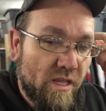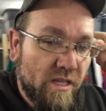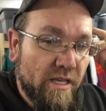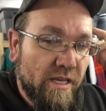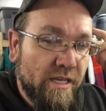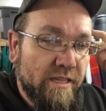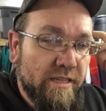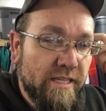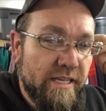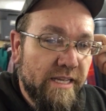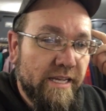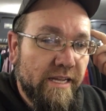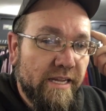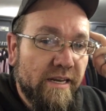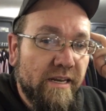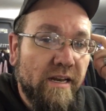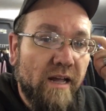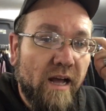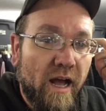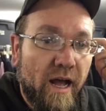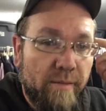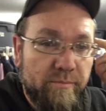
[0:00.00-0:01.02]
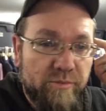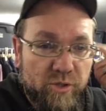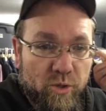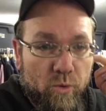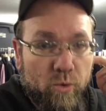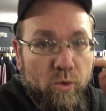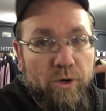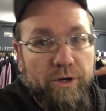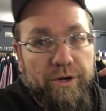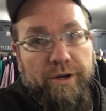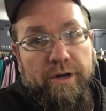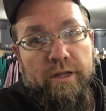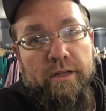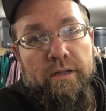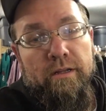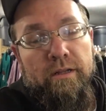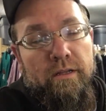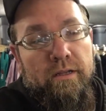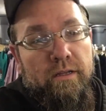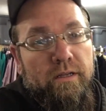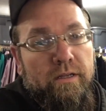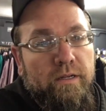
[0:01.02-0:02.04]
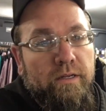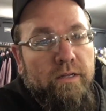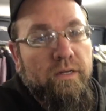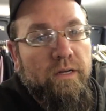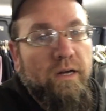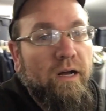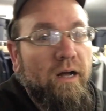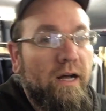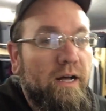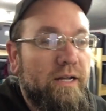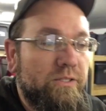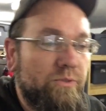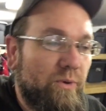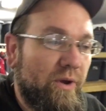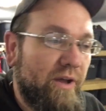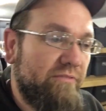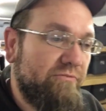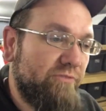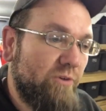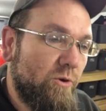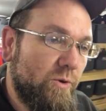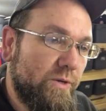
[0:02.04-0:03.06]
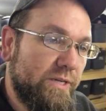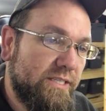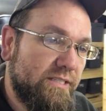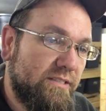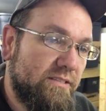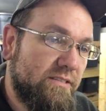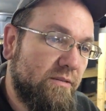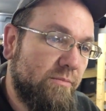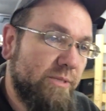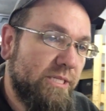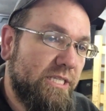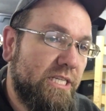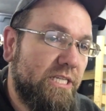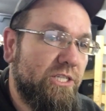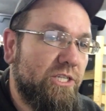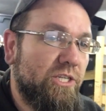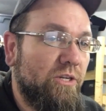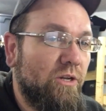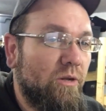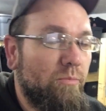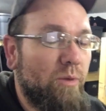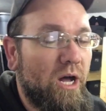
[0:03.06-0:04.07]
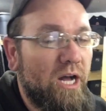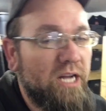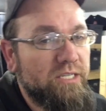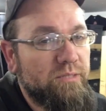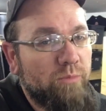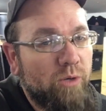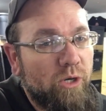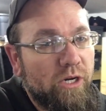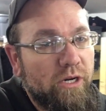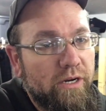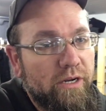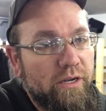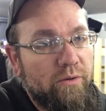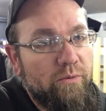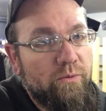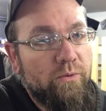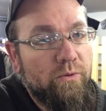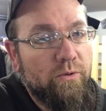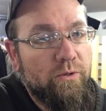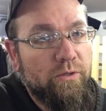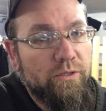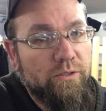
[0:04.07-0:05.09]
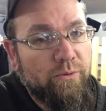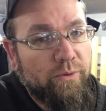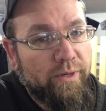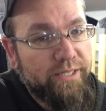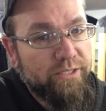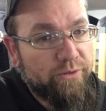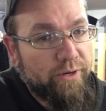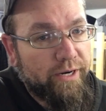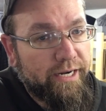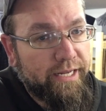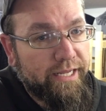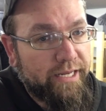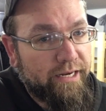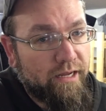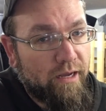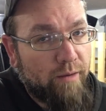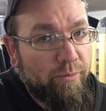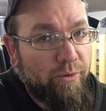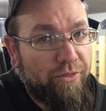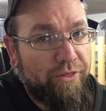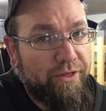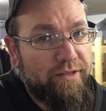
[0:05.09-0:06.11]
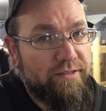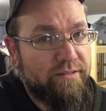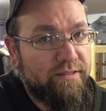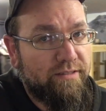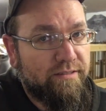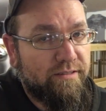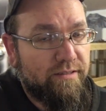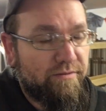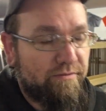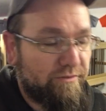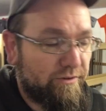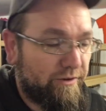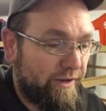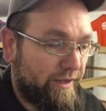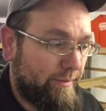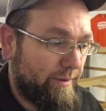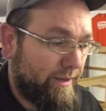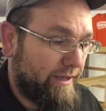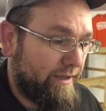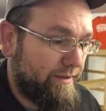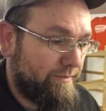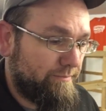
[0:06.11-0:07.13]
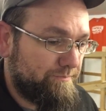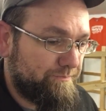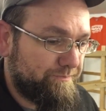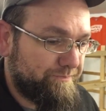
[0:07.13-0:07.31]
And then I'm torn. Uh, do I focus some attention on Poshmark or do I try to get a couple things listed for eBay?